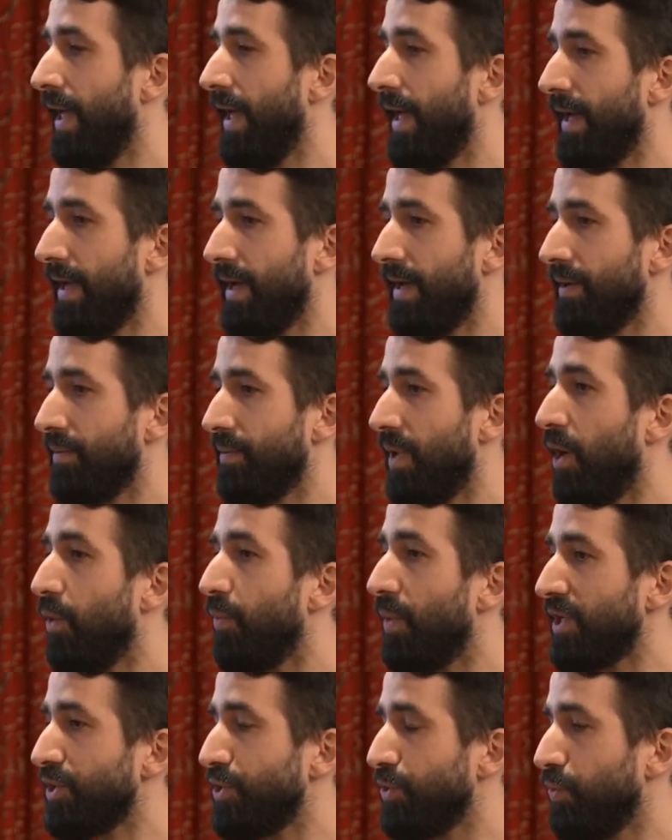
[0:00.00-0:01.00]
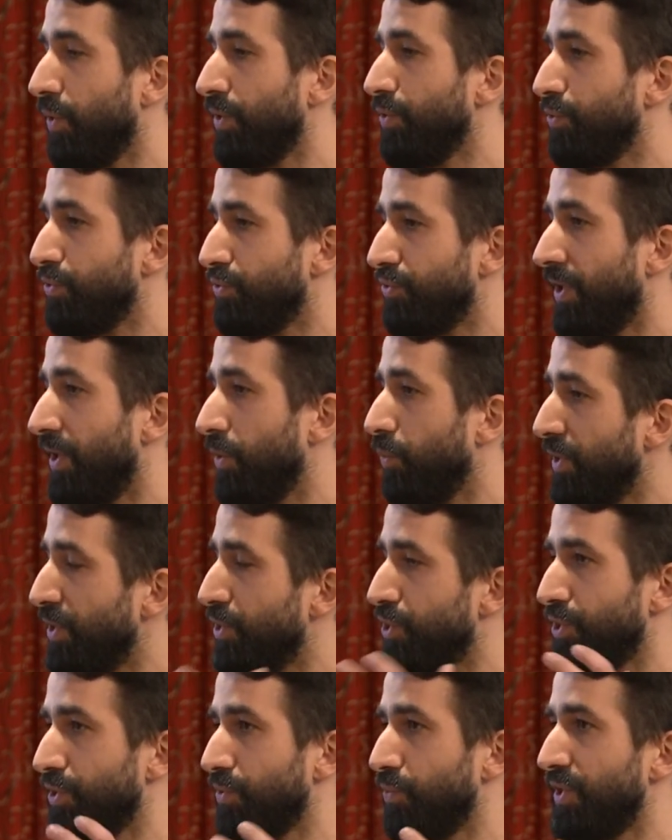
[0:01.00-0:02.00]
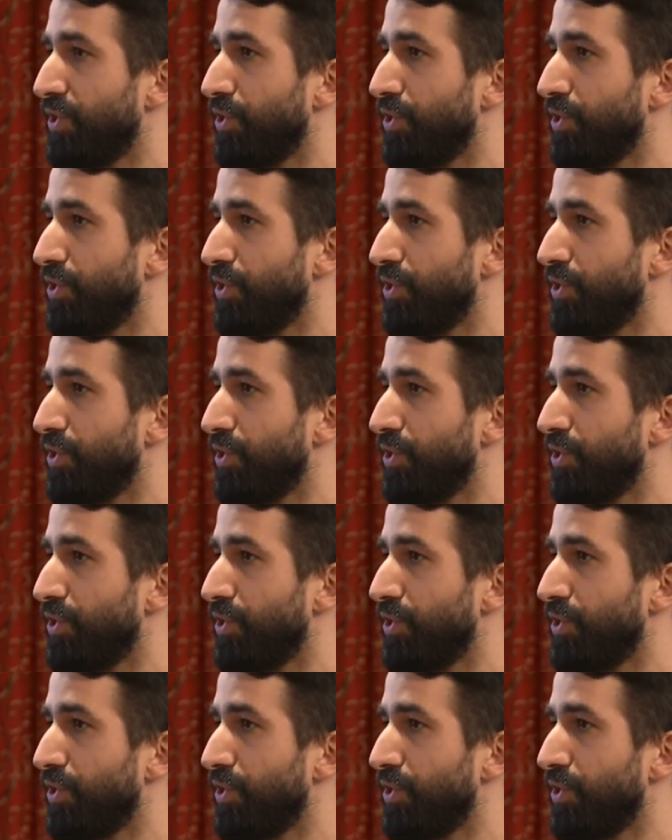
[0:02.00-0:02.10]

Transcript: how much you want to train, which